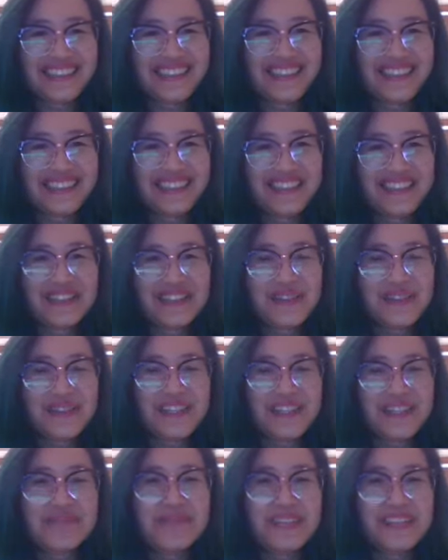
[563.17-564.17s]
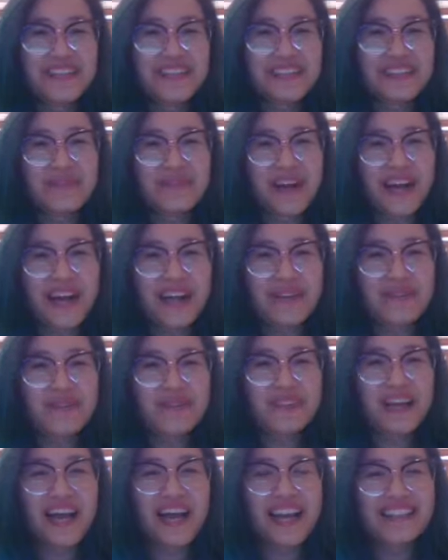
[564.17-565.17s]
So you were committing some kind of
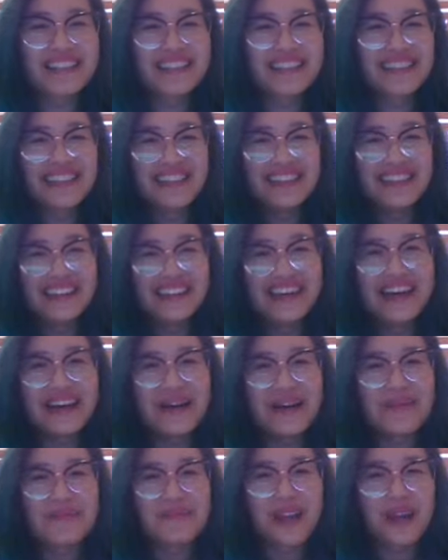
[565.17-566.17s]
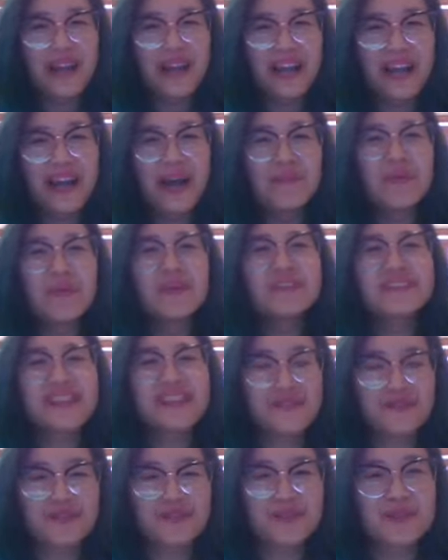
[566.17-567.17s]
light, I won't
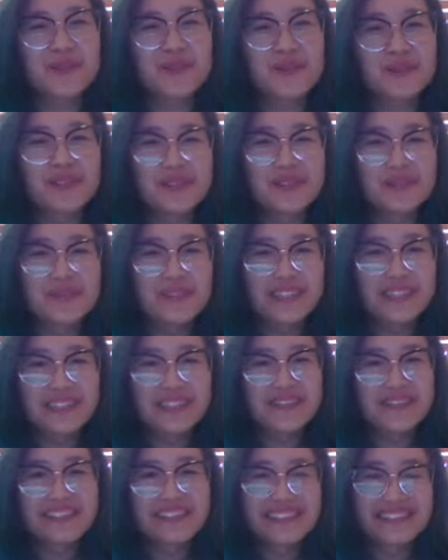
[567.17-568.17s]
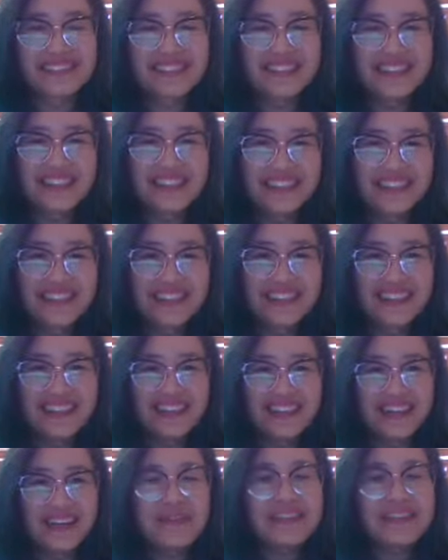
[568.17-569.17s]
say fraud, but it was
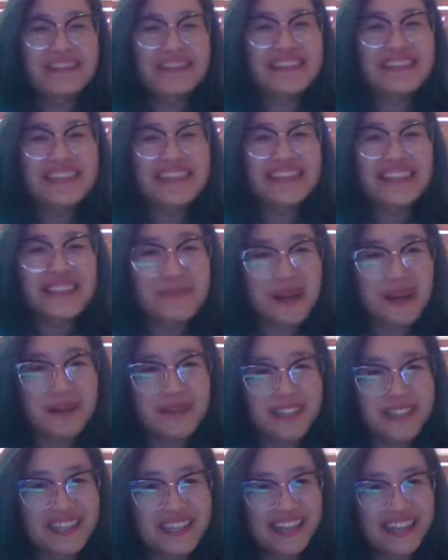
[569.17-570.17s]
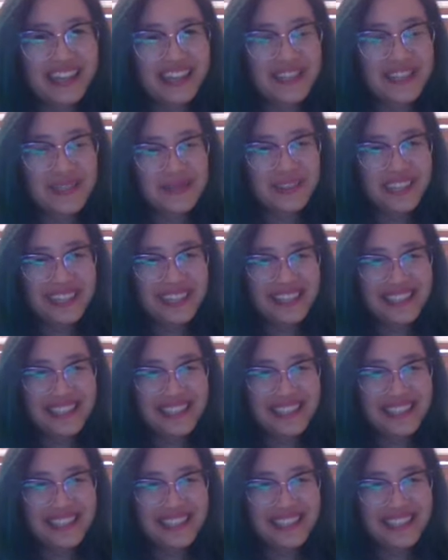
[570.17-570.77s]
misleading the public a little bit.